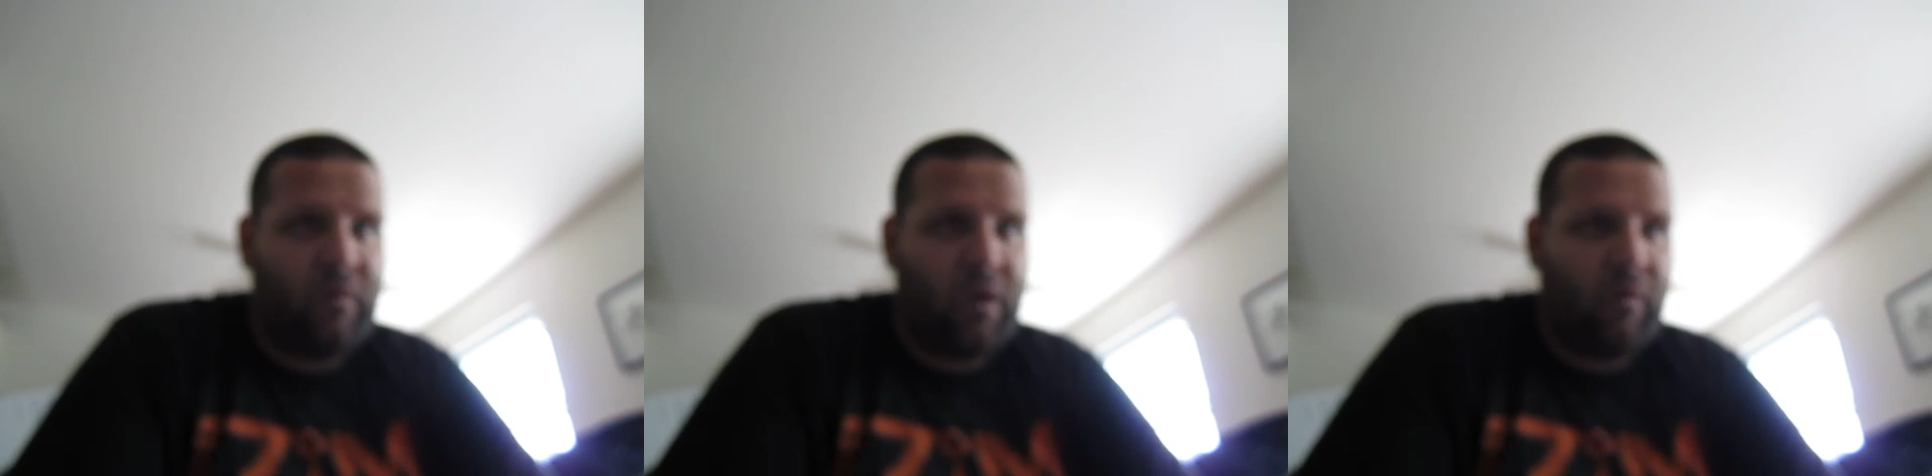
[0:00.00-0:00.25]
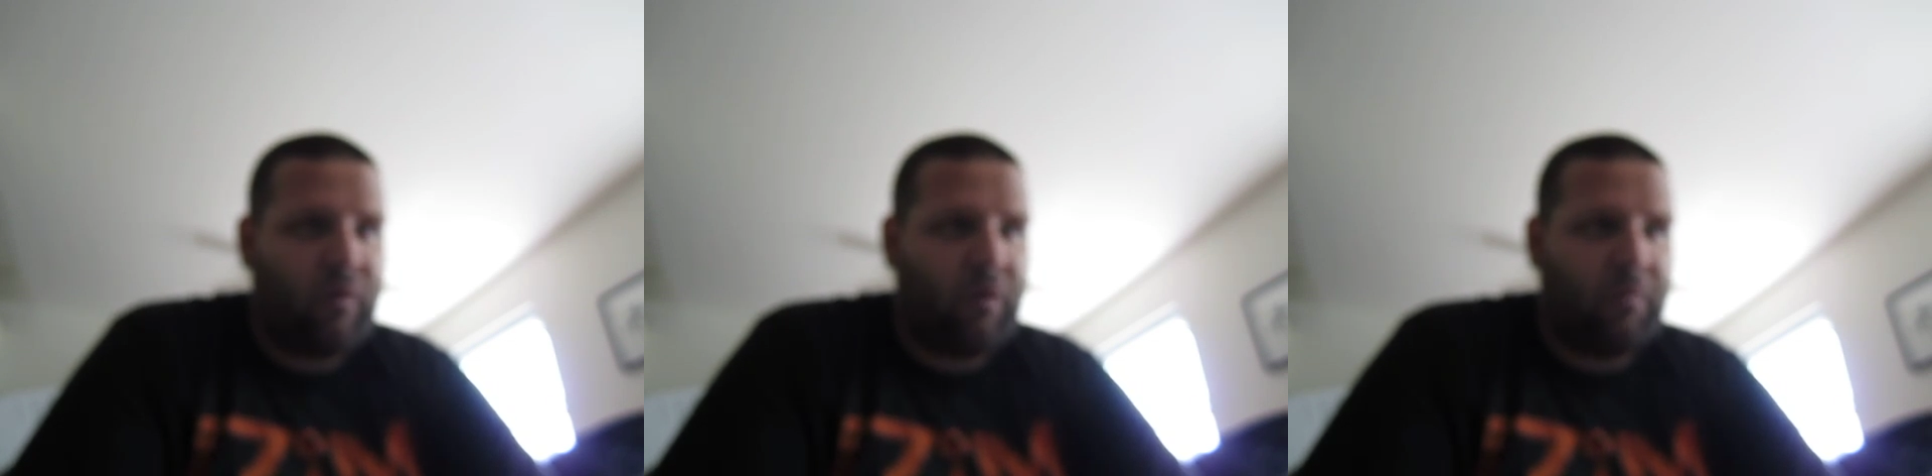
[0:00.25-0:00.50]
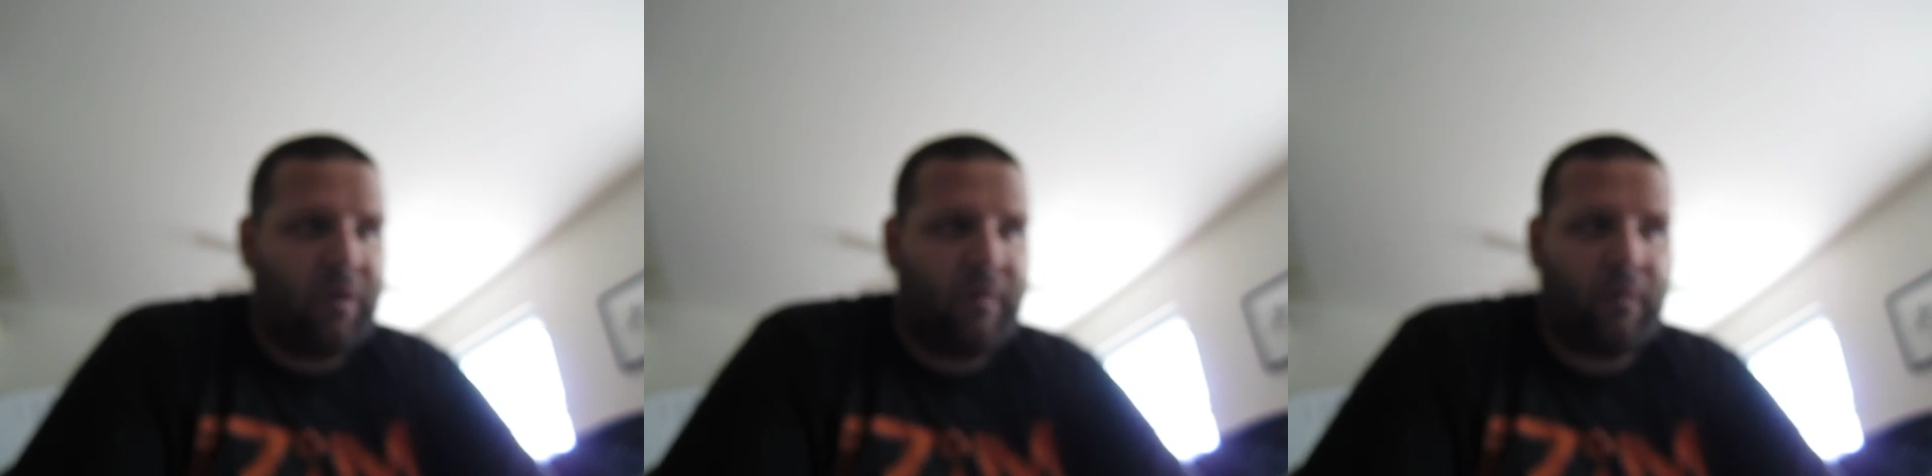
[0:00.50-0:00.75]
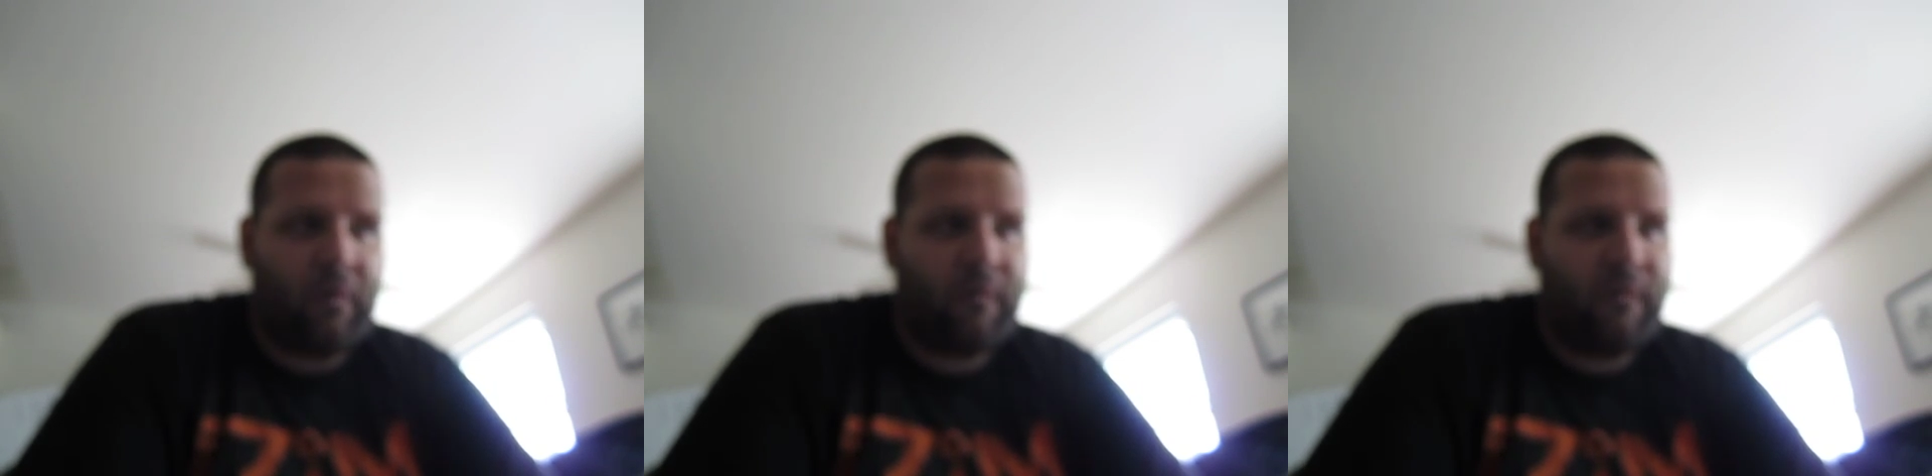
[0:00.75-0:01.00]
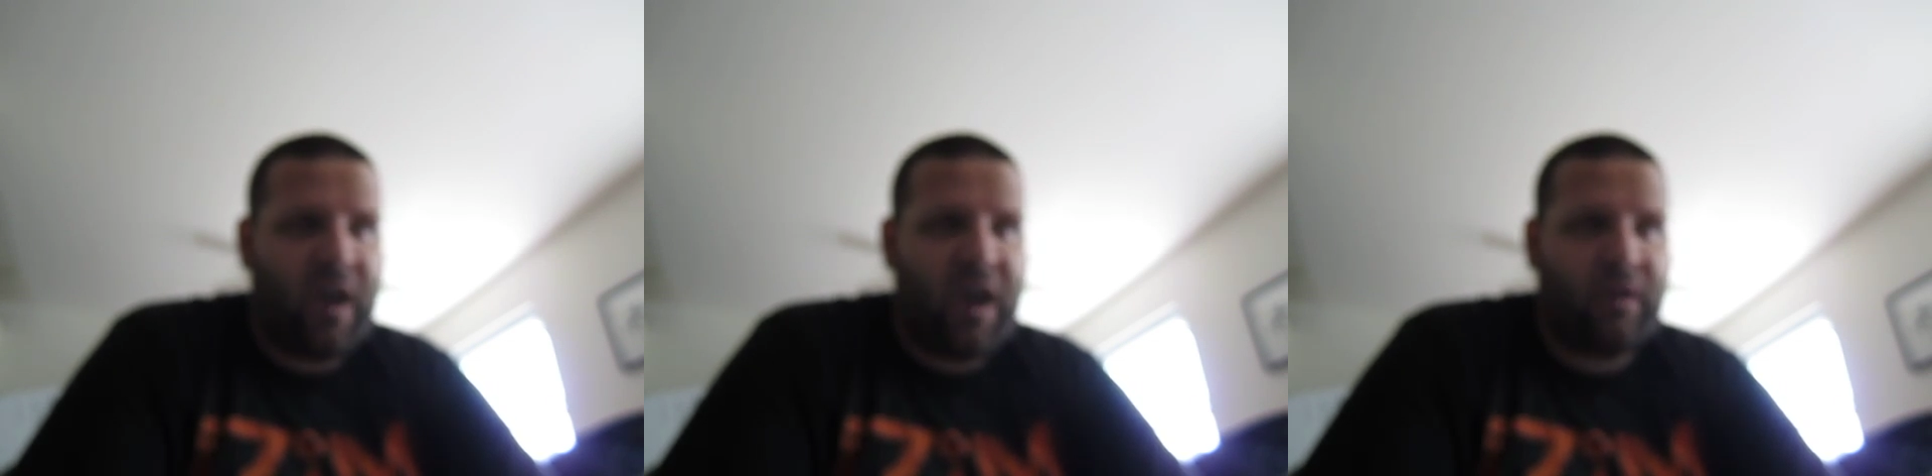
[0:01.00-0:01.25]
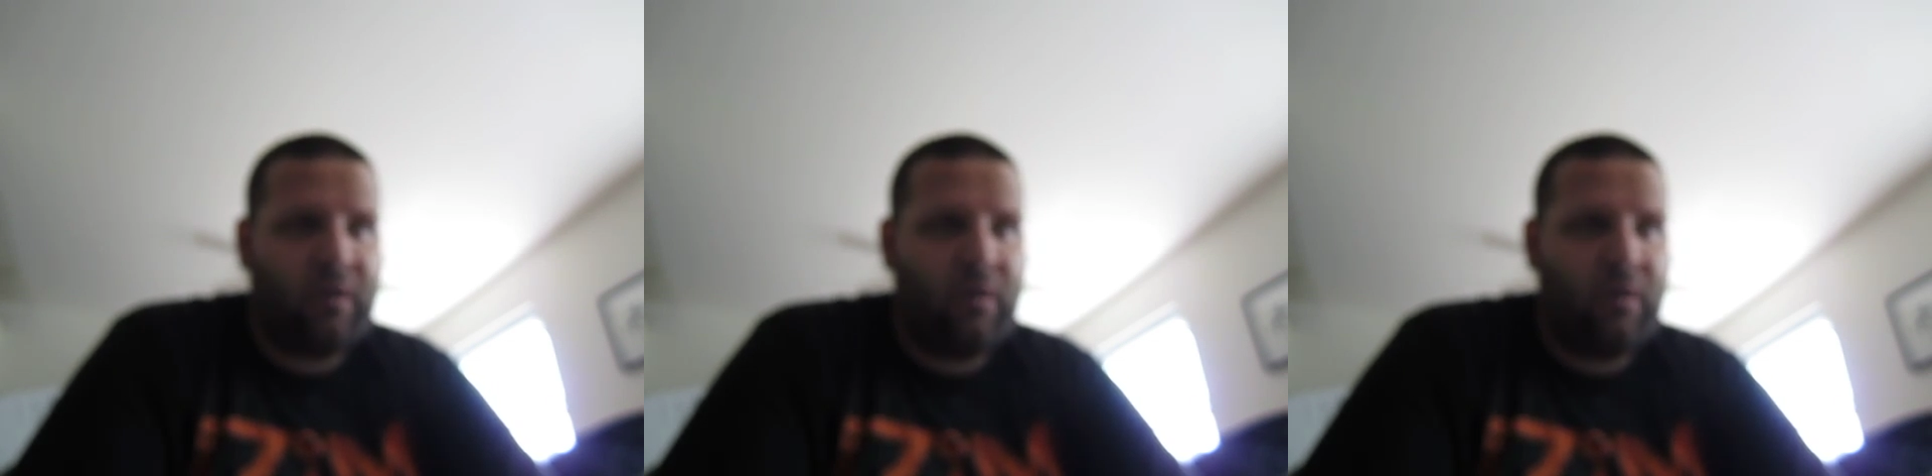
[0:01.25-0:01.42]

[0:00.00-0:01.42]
know something for a fact,